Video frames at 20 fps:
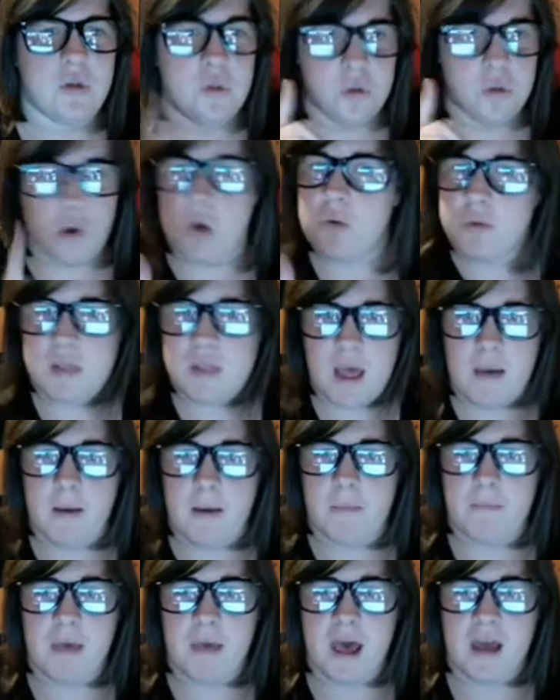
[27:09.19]
no
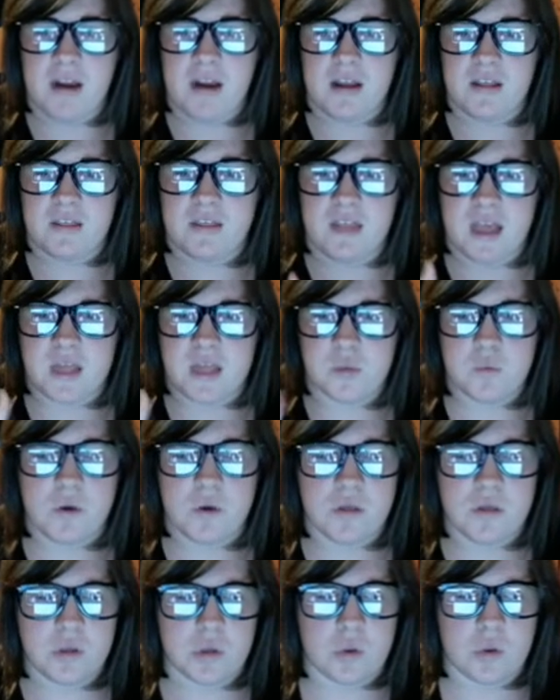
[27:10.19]
doubt about it, that's
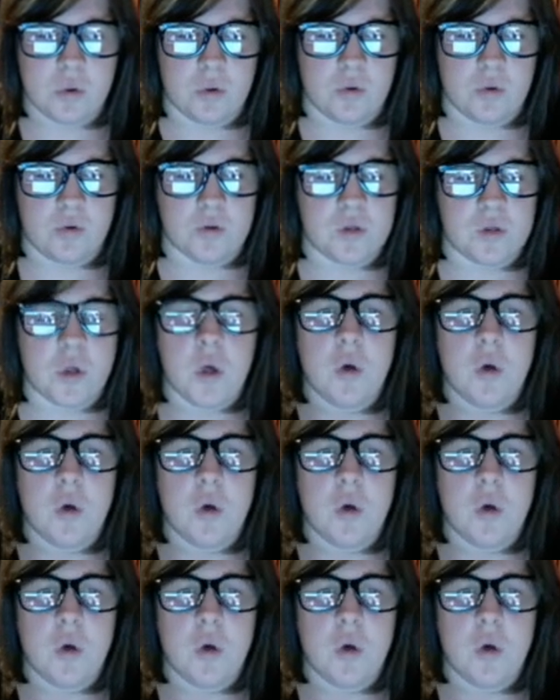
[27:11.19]
where the turtles